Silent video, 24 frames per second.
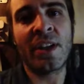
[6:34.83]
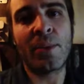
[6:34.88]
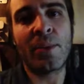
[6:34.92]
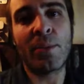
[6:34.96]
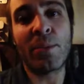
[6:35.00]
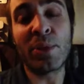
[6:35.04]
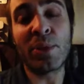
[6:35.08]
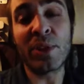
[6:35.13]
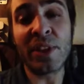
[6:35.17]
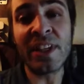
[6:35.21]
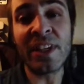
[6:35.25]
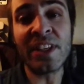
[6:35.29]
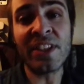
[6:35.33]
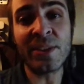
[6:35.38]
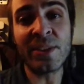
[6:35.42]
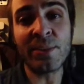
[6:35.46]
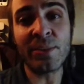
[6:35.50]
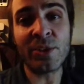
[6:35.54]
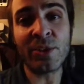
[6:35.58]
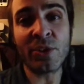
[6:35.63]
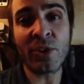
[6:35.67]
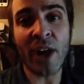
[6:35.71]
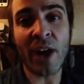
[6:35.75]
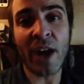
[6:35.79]
Please
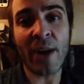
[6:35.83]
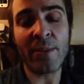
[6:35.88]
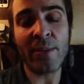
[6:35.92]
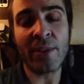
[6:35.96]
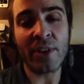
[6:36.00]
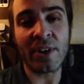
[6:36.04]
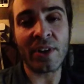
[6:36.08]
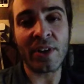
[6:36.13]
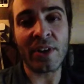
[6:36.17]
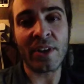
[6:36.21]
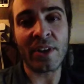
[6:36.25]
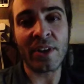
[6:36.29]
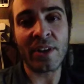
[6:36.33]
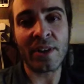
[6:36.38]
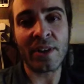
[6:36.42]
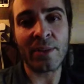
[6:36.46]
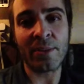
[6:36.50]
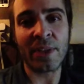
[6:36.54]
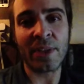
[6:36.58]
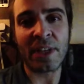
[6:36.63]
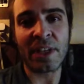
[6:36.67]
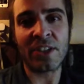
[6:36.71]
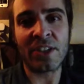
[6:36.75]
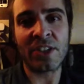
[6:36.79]
subscribe to her. I
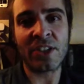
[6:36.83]
mean,